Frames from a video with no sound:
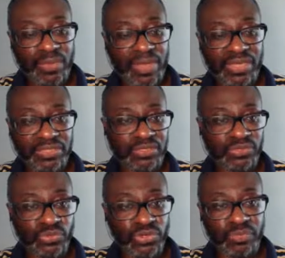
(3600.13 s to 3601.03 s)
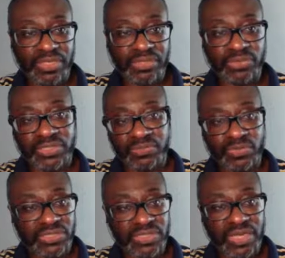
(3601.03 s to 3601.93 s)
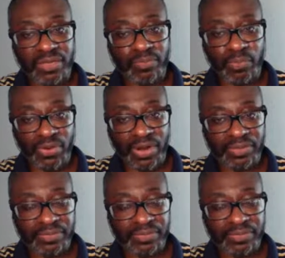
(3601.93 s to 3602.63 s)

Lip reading: base and the New York media would tear him apart.